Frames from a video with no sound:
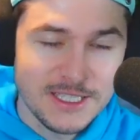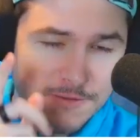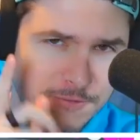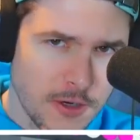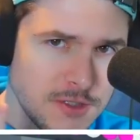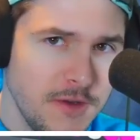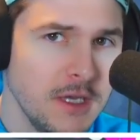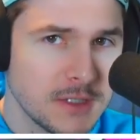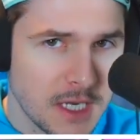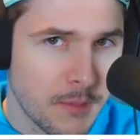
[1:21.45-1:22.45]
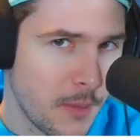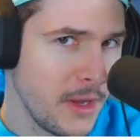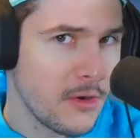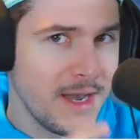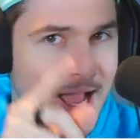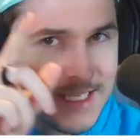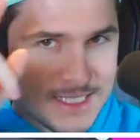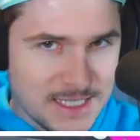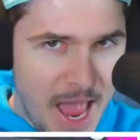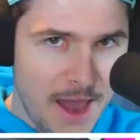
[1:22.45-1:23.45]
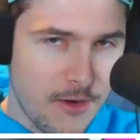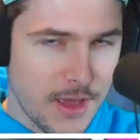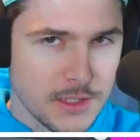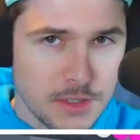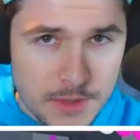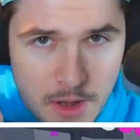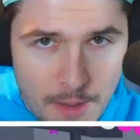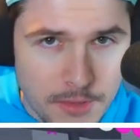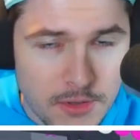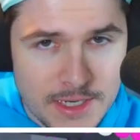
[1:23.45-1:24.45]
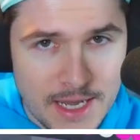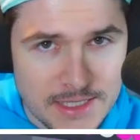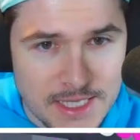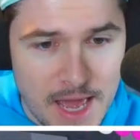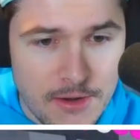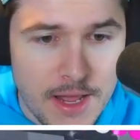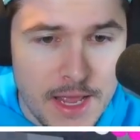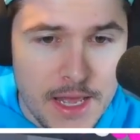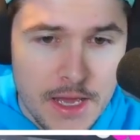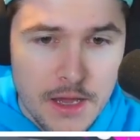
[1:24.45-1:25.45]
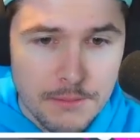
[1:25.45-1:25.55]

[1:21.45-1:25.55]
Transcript: The first video is gonna premiere next Saturday, so I'm gonna upload it next Saturday